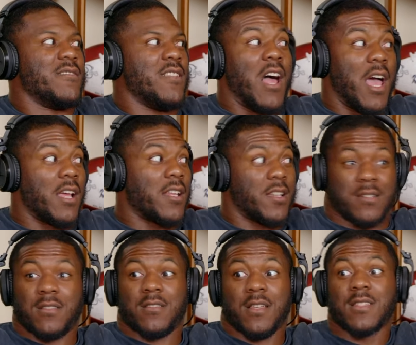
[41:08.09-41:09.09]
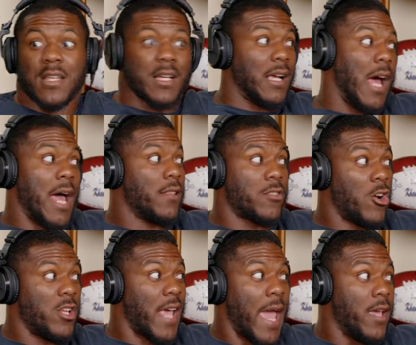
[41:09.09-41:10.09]
Like, nigga, this nigga got
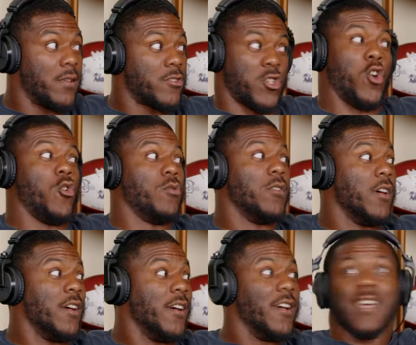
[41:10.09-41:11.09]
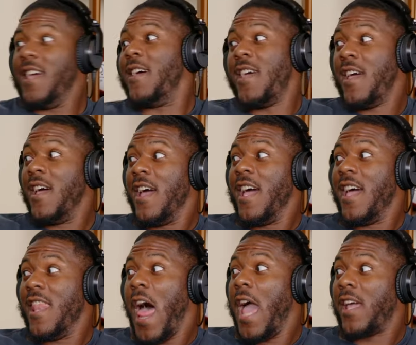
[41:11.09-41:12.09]
38. So,
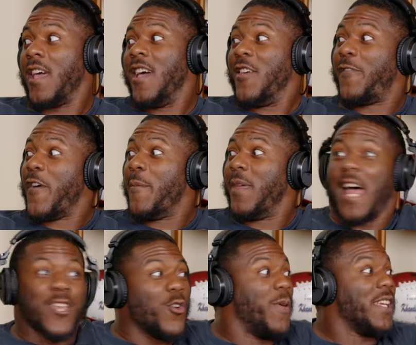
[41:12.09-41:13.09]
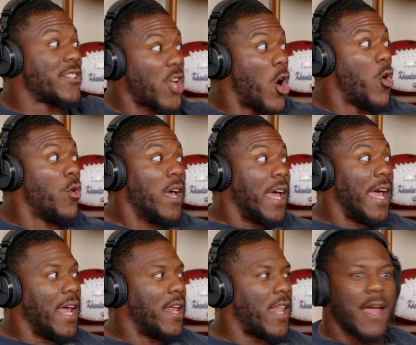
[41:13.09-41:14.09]
like, you feel me? Like, you be so
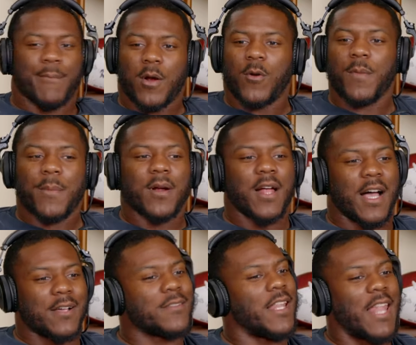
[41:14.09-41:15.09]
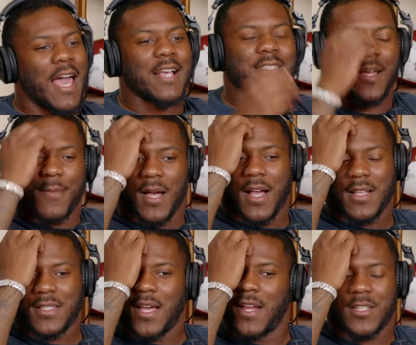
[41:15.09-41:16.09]
in it. Like, bro, remember the last time I got
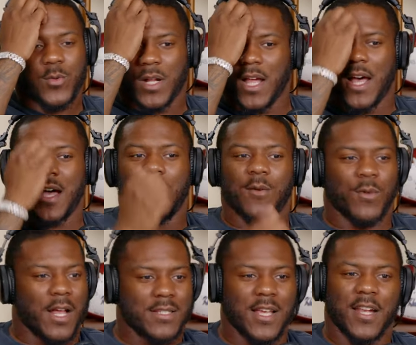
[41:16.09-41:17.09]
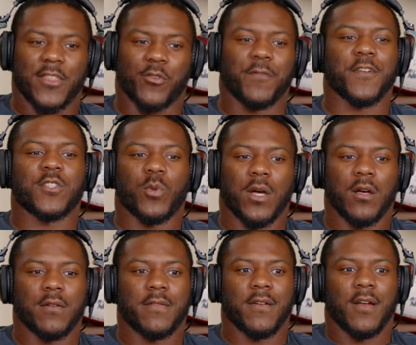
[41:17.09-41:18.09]
signed, I swear to God, when I signed the 3 for
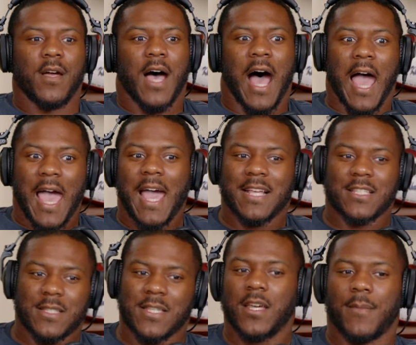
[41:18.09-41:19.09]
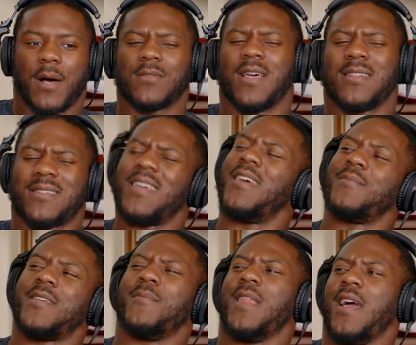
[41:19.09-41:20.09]
12, I asked Tim, I was like, damn,
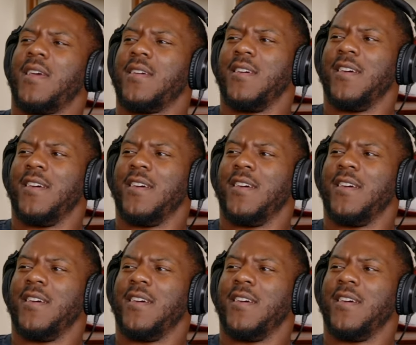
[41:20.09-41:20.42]
Tim, like,